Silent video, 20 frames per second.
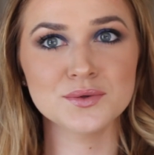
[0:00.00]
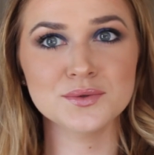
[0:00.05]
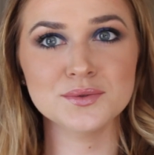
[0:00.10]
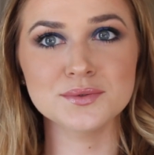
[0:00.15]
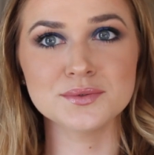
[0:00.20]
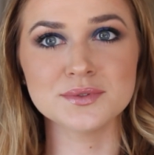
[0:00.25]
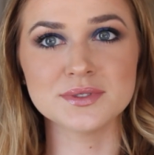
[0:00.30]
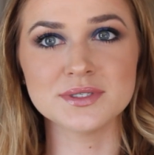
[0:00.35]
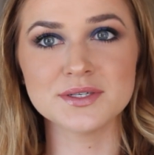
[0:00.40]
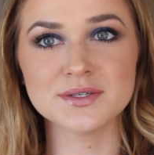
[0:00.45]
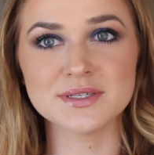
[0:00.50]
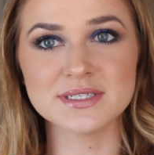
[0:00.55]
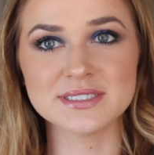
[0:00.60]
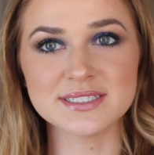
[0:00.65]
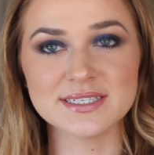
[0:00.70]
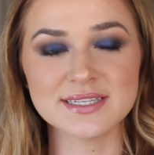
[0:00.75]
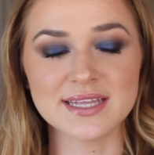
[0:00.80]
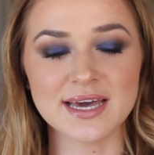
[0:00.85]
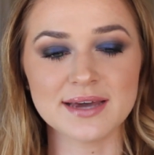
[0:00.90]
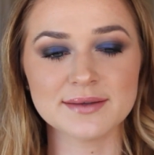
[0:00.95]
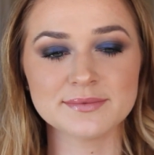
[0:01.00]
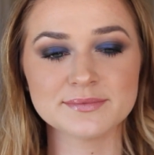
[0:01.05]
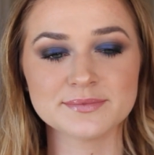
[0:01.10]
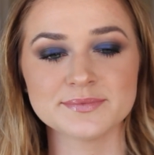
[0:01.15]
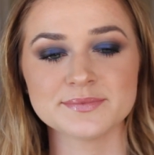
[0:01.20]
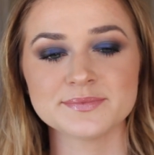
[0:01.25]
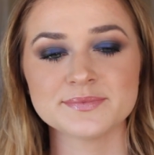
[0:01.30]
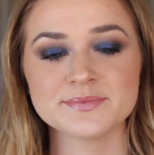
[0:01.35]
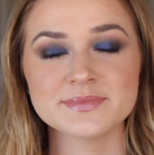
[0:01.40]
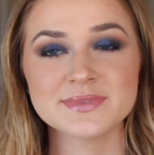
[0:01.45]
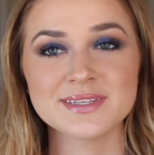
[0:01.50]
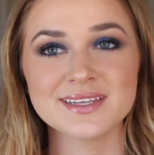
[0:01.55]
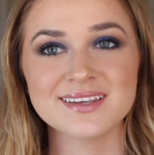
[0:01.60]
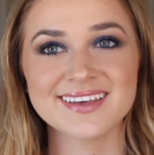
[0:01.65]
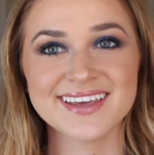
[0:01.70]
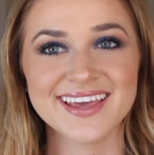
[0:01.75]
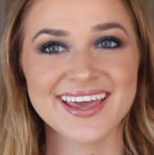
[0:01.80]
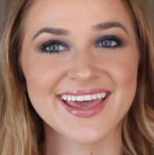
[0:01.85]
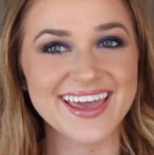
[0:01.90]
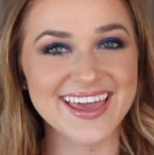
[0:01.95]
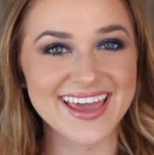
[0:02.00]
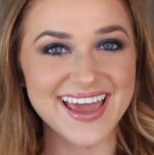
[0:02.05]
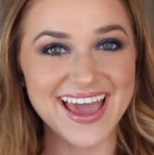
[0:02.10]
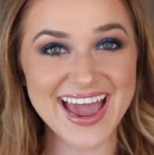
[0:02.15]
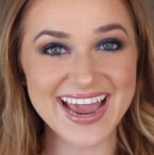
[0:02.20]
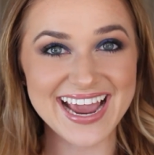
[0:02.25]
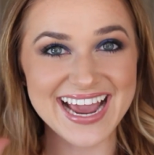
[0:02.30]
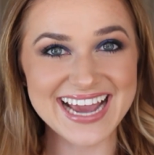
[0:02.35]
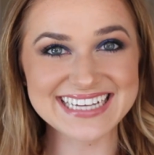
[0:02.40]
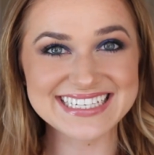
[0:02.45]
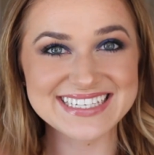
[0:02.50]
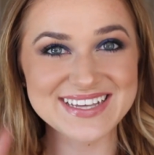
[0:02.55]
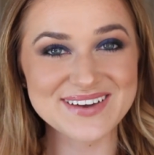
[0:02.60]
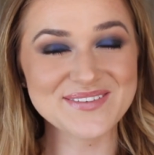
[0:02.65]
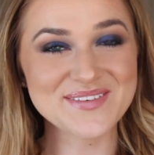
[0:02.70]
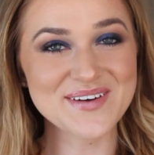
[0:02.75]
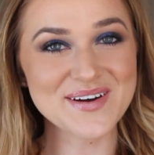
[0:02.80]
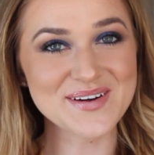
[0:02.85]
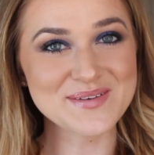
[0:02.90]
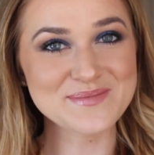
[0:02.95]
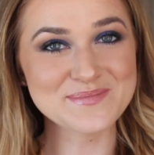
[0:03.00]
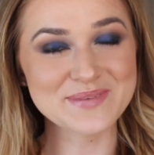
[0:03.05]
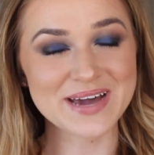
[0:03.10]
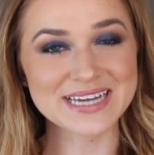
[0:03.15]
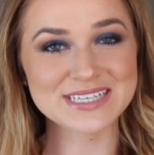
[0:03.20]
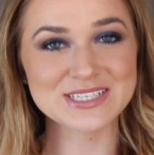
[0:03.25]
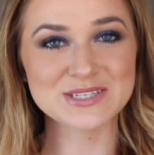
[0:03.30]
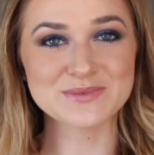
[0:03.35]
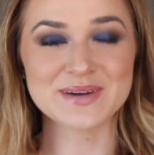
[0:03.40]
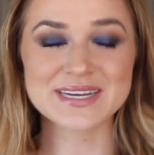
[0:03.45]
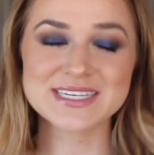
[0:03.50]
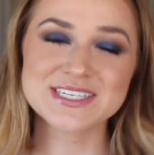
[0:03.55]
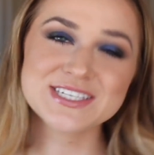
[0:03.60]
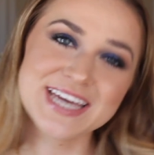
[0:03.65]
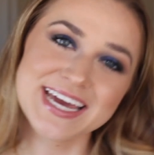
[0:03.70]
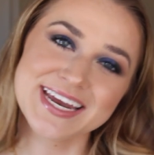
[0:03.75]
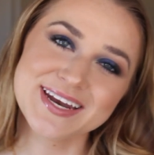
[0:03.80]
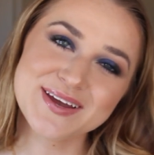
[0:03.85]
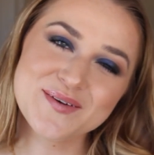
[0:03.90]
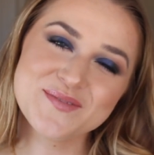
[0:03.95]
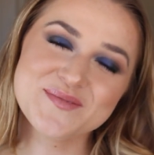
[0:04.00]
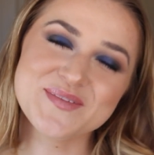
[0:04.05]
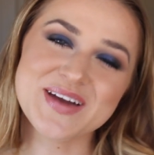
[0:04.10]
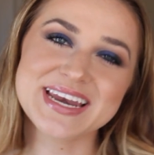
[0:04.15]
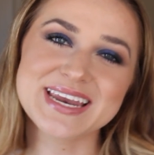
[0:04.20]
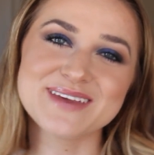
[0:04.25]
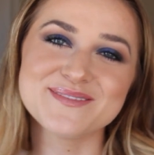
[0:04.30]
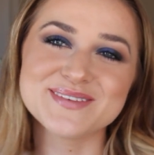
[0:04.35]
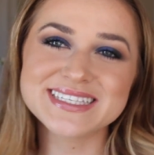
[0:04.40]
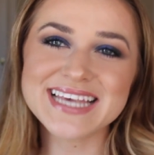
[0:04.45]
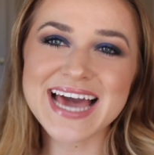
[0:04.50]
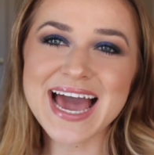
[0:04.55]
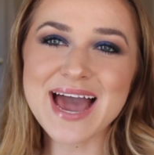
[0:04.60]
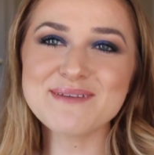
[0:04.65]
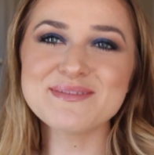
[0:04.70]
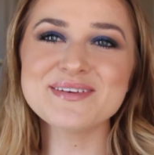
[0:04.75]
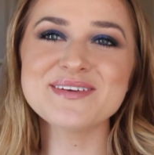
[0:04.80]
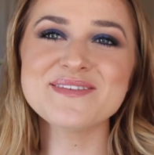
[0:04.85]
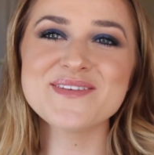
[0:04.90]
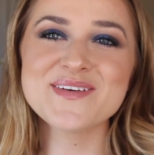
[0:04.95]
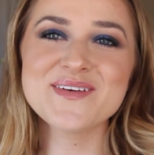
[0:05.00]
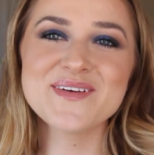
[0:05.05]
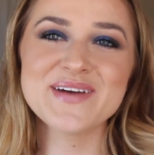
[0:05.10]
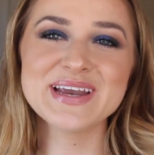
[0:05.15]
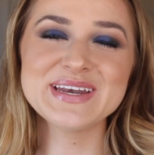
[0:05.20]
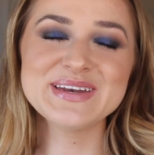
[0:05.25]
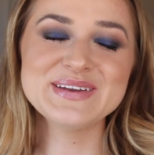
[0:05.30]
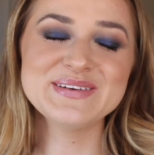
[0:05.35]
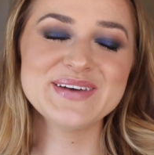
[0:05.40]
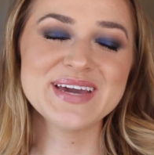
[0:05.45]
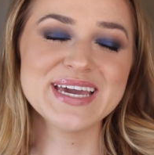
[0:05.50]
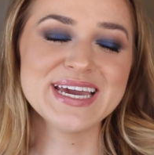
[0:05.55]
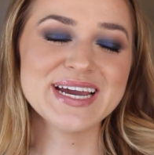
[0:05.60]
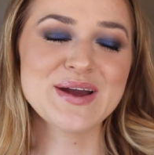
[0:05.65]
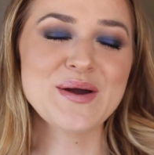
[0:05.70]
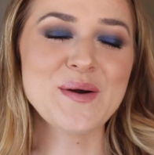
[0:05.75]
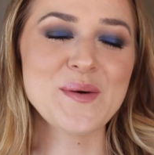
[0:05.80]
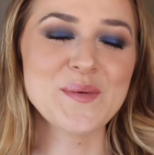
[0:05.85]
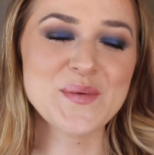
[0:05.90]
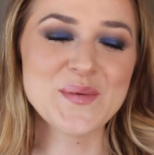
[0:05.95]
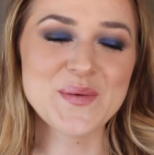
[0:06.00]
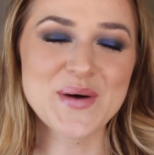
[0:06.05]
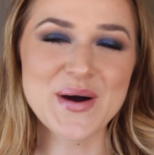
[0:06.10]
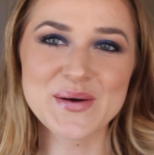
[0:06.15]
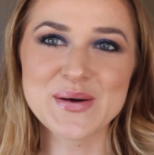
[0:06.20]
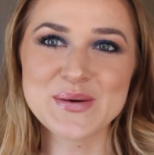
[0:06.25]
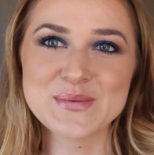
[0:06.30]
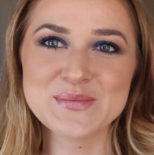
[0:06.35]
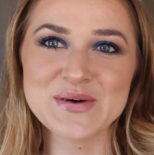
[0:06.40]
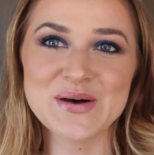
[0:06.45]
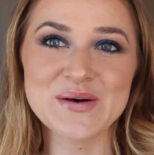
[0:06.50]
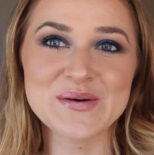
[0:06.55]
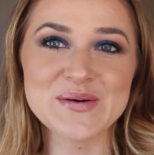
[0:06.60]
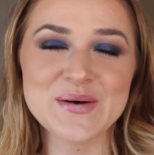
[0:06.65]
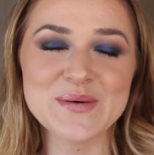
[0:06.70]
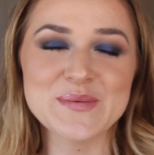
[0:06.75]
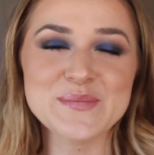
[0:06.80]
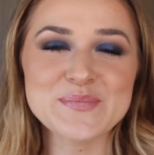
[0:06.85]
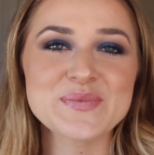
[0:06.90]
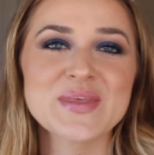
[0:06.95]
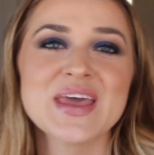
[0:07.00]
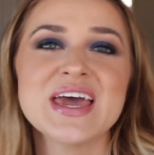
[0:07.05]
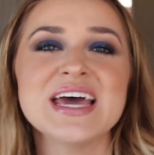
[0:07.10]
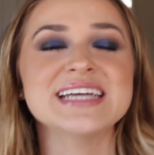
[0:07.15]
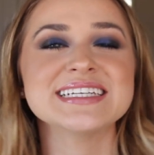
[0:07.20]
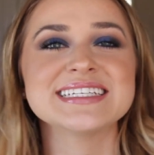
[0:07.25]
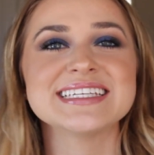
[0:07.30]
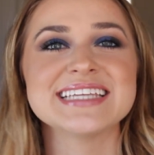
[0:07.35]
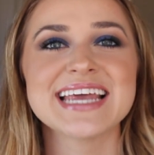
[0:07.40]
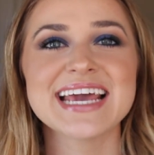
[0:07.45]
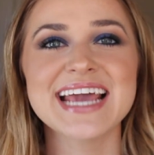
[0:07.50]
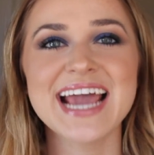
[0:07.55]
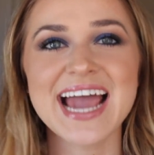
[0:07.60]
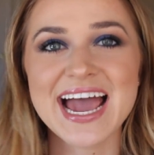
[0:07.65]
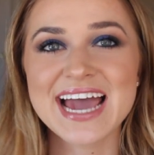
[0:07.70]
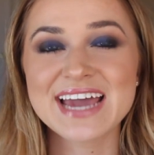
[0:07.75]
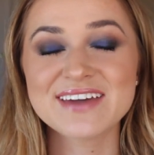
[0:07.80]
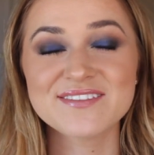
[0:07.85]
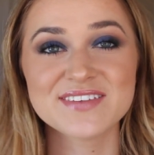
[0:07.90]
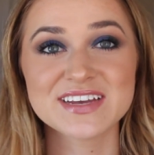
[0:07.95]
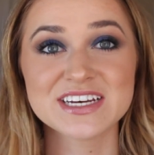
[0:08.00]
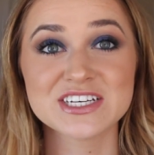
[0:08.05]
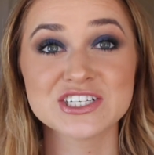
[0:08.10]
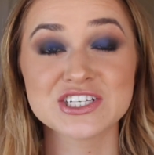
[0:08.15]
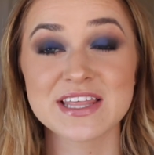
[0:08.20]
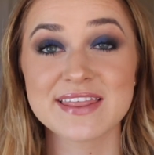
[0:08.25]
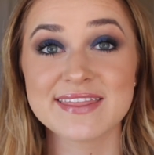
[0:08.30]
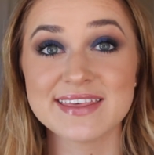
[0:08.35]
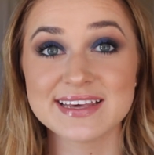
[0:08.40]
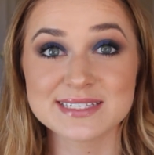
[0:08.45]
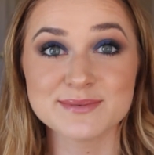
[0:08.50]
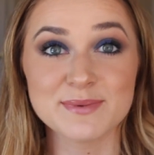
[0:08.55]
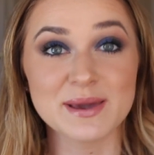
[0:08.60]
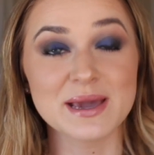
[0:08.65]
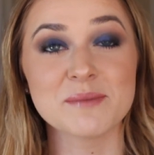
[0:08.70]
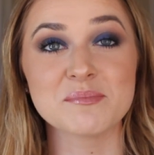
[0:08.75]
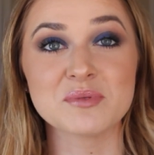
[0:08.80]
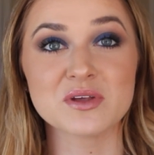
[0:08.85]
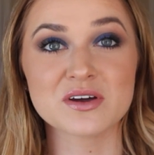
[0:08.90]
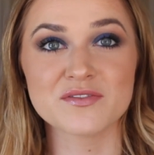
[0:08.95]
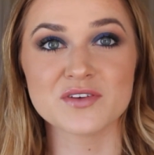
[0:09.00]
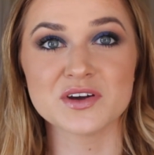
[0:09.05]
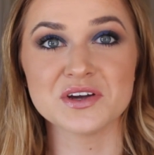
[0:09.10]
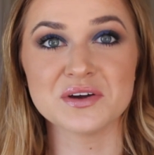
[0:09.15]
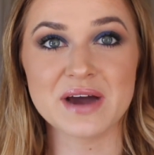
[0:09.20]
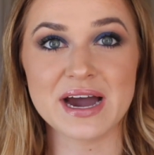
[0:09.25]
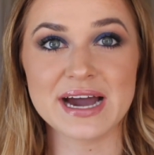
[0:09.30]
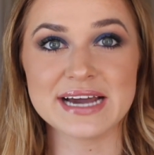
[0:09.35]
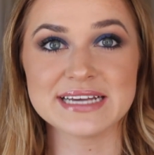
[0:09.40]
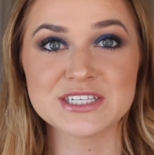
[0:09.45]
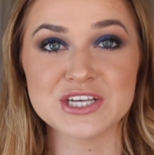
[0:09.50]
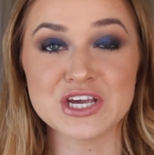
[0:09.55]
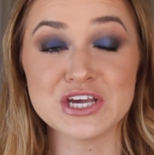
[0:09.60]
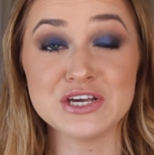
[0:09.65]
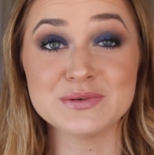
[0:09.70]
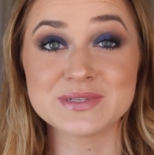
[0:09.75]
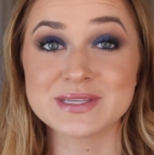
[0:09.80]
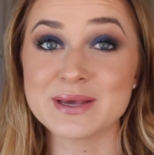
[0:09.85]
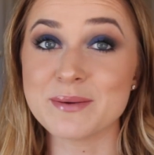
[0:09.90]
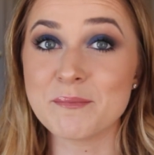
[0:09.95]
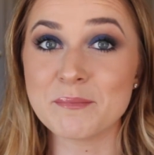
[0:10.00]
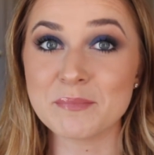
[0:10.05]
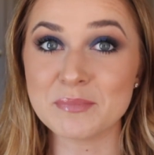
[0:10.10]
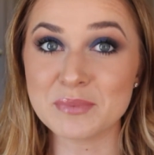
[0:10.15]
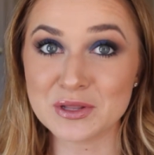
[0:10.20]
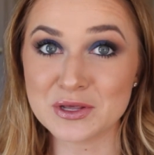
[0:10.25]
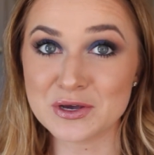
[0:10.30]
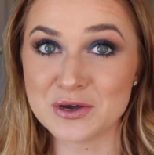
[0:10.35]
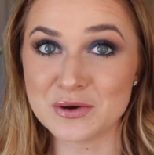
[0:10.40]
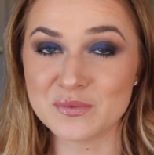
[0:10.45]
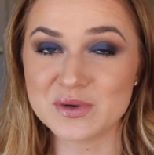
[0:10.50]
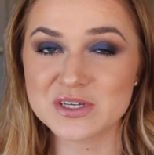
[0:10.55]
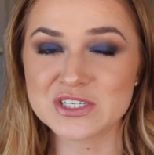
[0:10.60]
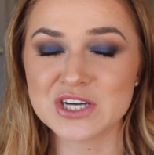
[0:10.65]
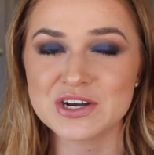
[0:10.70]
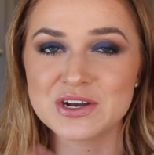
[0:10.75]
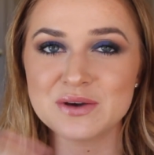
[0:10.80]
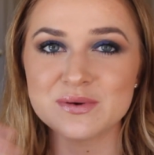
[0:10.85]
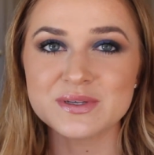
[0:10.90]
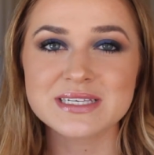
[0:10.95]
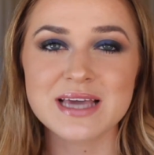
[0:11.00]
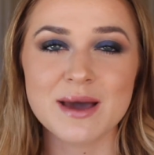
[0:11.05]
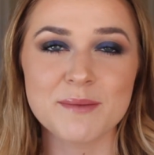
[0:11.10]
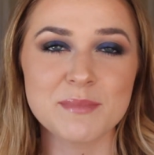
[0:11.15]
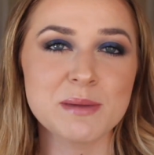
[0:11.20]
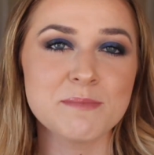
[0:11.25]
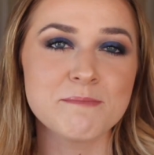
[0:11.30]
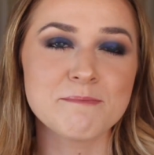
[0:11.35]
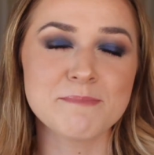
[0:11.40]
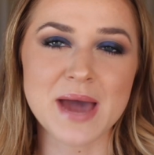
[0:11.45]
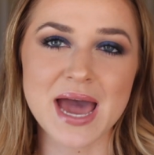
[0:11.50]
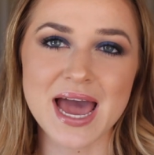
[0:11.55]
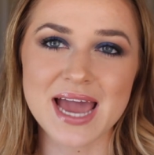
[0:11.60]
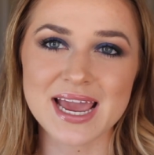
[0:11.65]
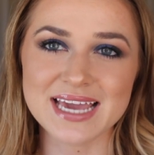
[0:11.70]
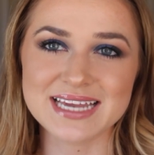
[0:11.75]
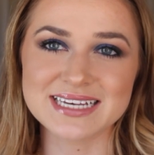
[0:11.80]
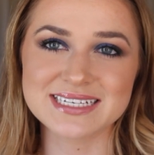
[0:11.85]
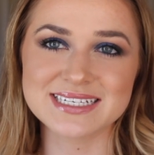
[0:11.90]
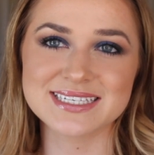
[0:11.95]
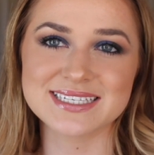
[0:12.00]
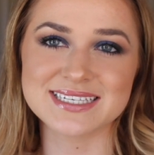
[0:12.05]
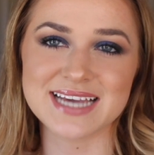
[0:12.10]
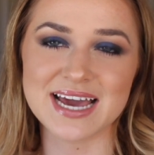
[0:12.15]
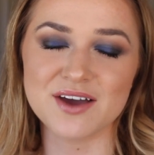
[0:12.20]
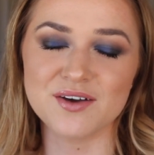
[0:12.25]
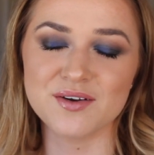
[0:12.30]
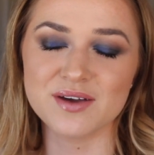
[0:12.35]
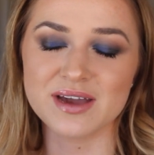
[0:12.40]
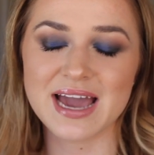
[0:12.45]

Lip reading: Ooh, you can see that. Hi guys, and welcome back to my channel. My name is Abbie. If you are new here, welcome. Today I finished this makeup look for you guys using blue, which I know is coming back into style.